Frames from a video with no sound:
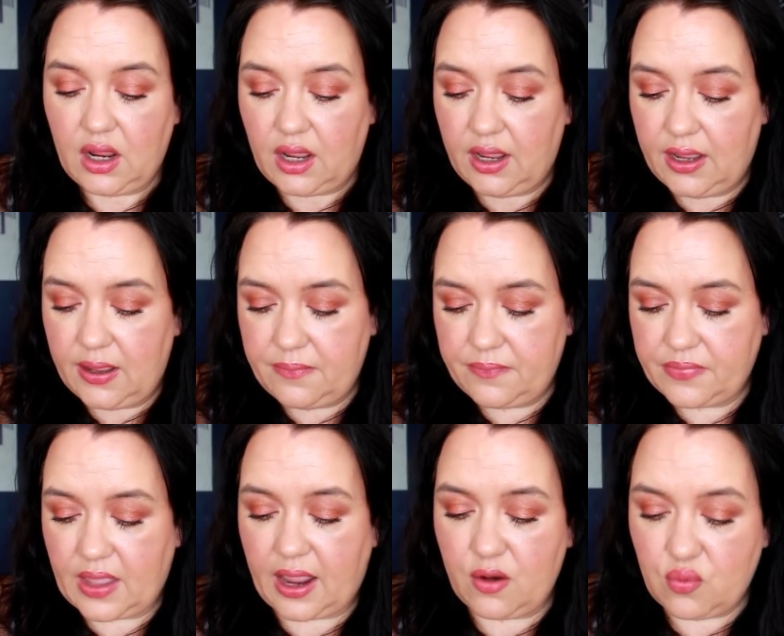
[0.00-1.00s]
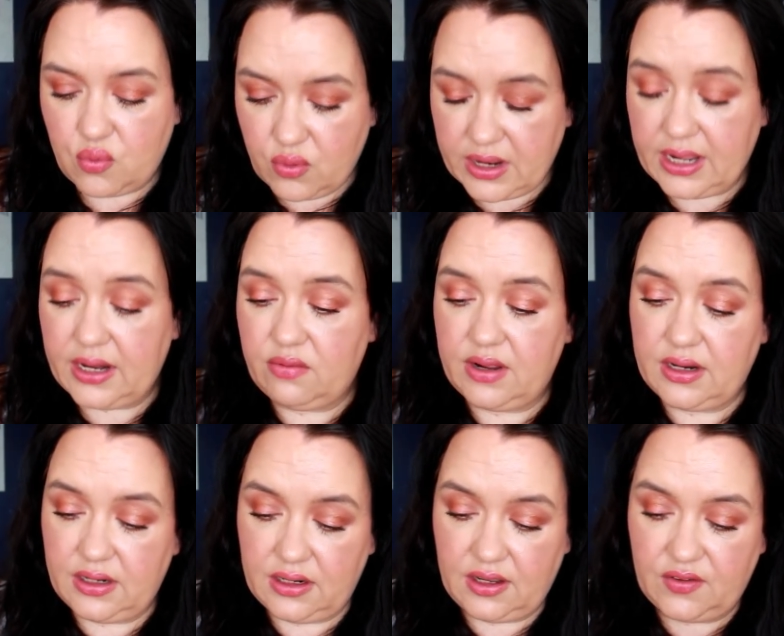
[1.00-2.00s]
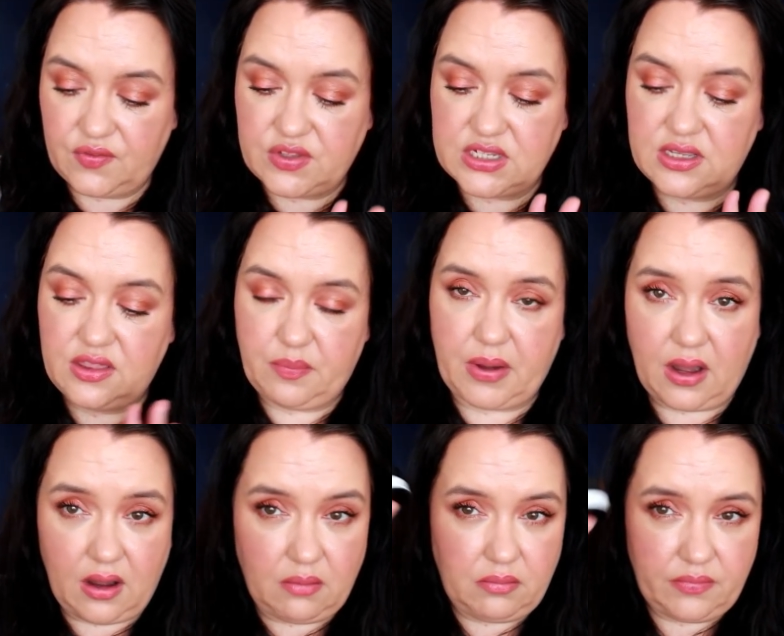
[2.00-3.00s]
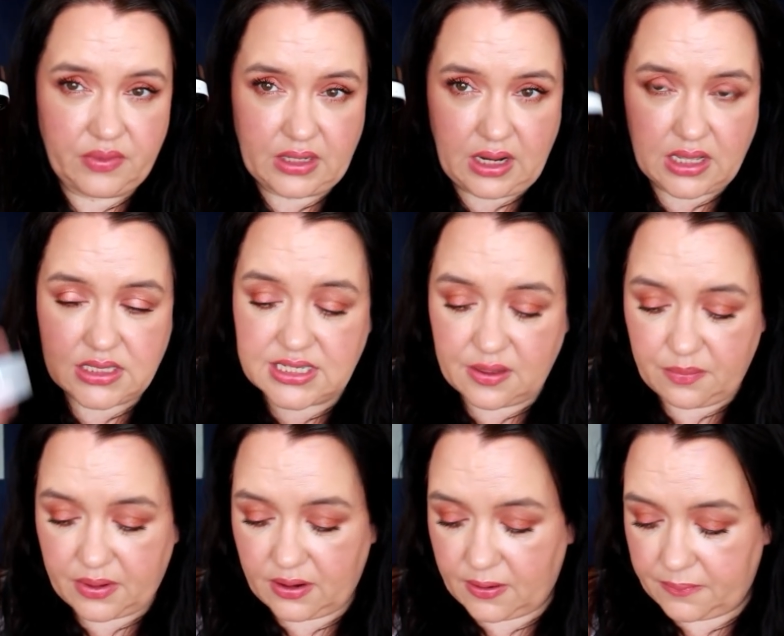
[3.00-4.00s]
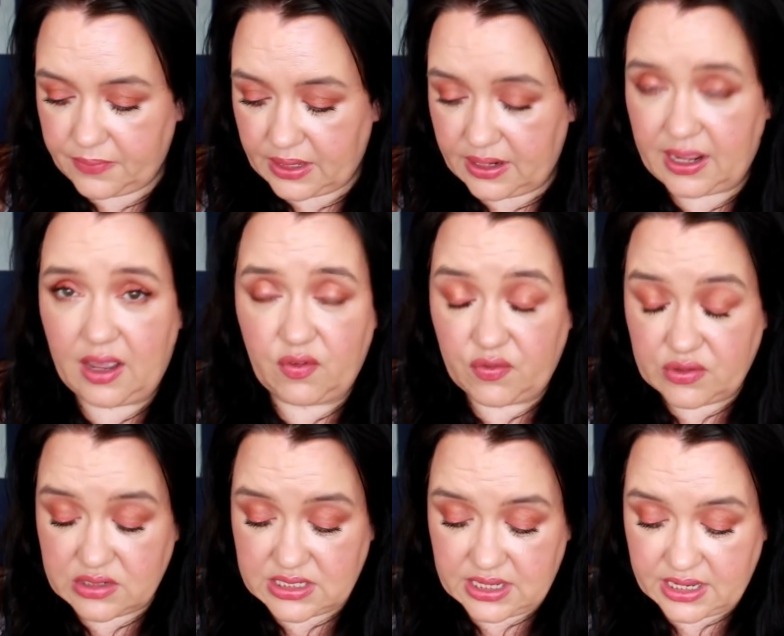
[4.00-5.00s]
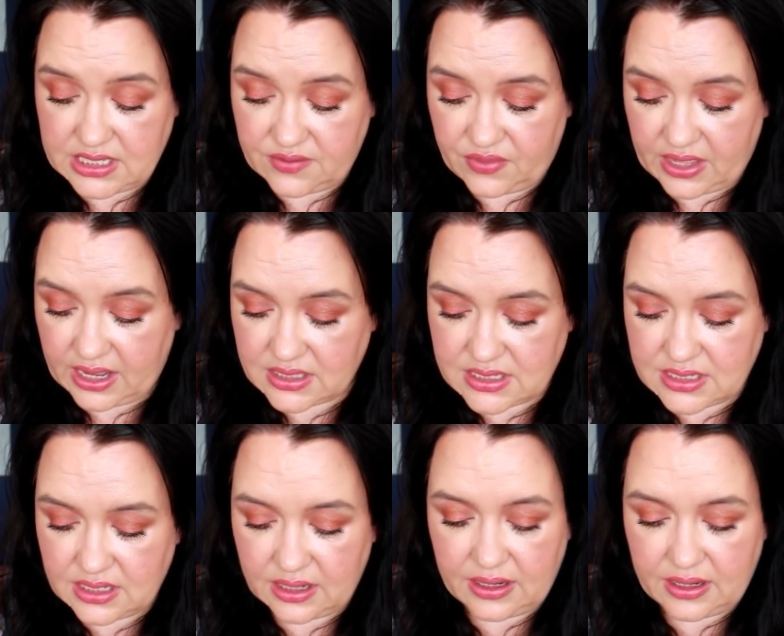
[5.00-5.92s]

I really, really loved the balm, the cleansing balm, and I have a full size of that.